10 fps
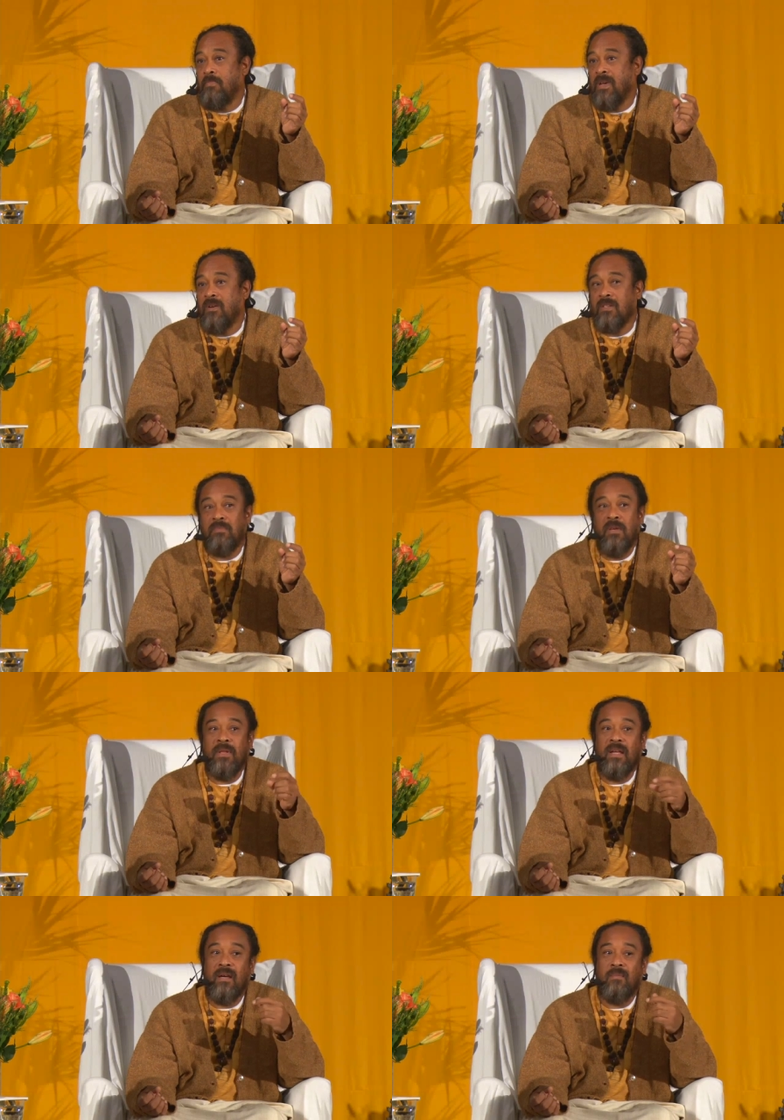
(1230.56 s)
Because
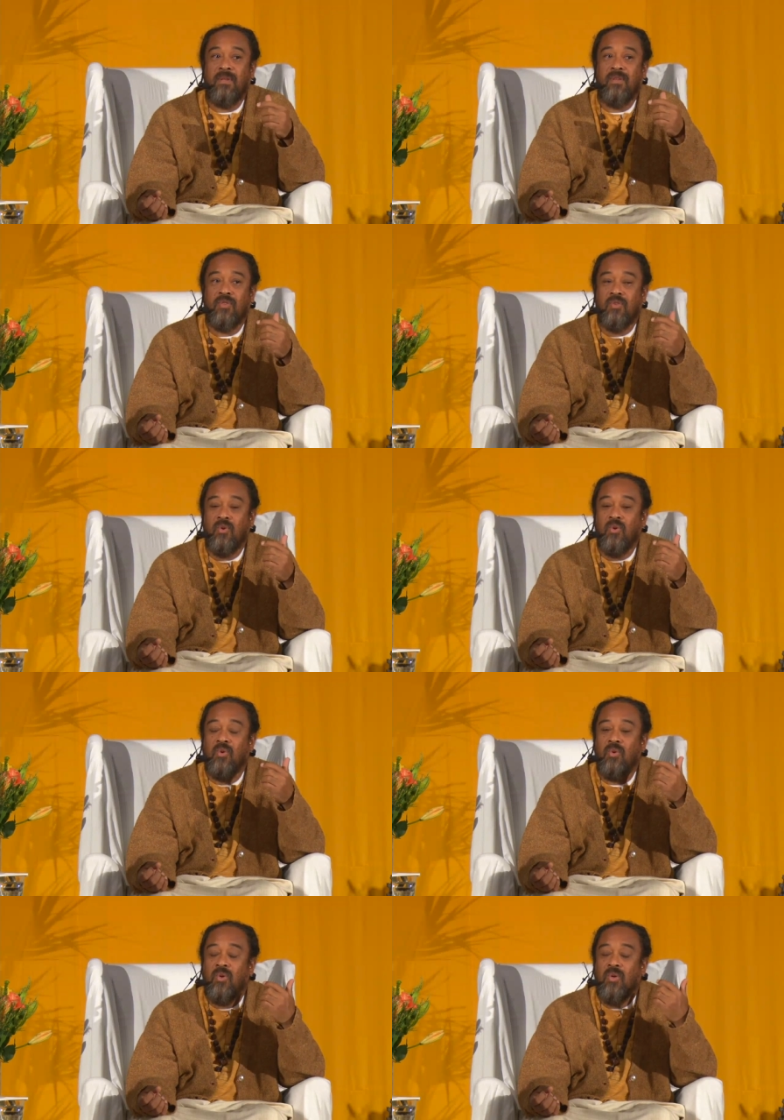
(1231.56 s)
maybe the habit is
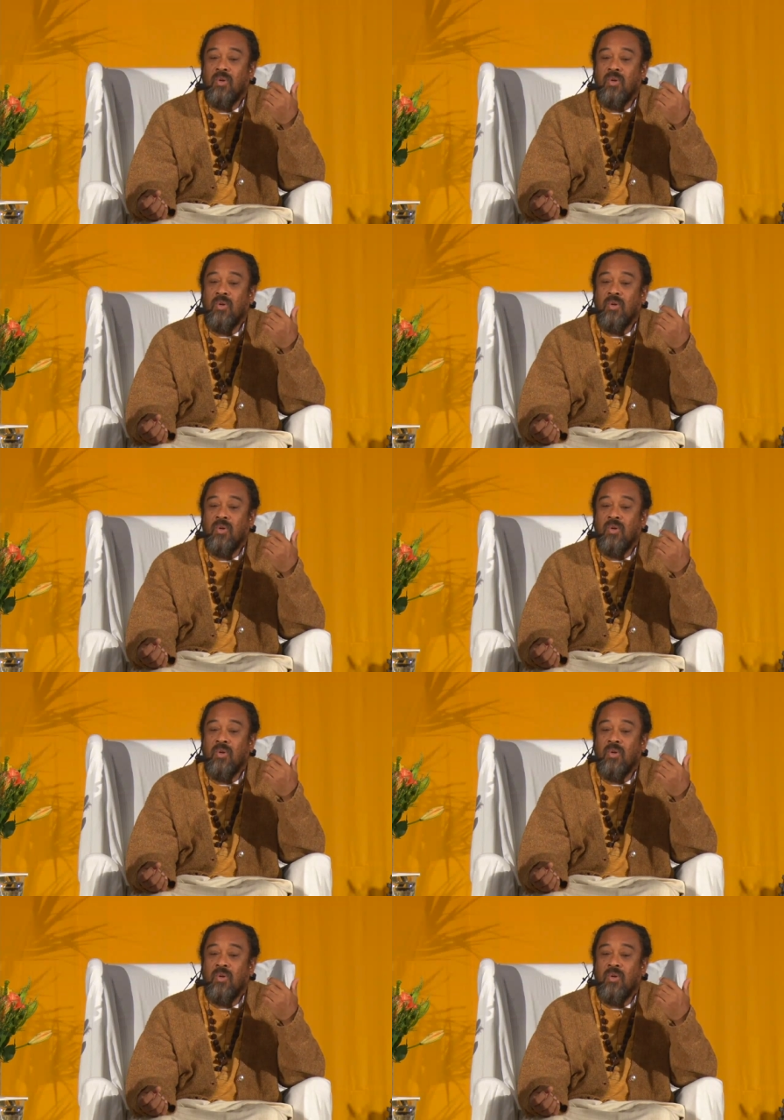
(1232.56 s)
so